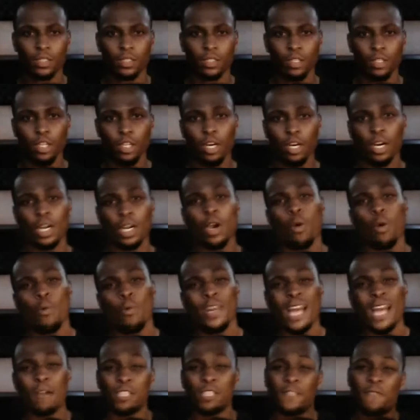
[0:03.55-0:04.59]
Look,
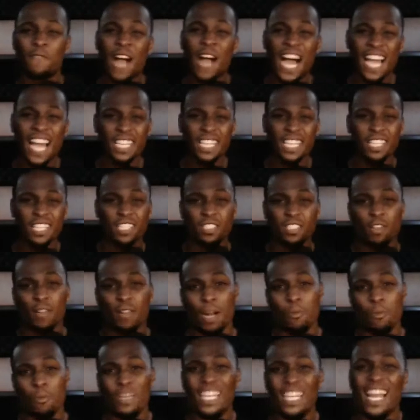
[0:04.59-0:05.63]
when I was five years
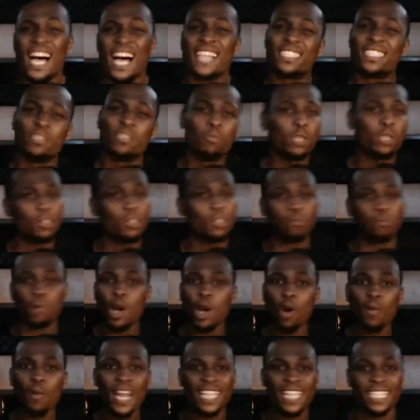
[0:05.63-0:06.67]
old, I realized it was a
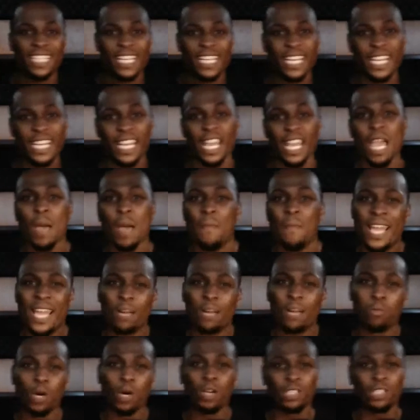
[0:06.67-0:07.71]
road at the end.
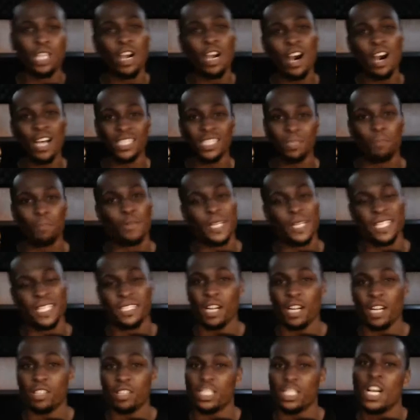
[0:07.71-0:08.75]
Bank rolls, cars, and pretty
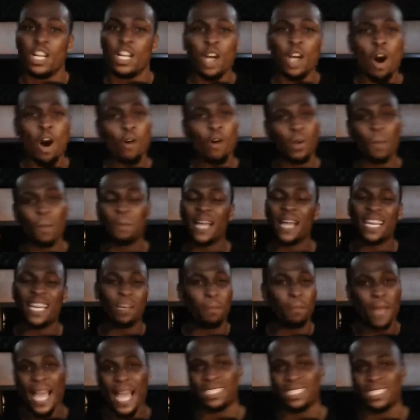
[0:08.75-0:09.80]
girls, gold and platinum
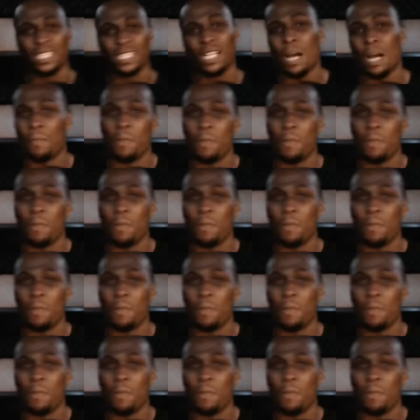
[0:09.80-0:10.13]
packs, a couple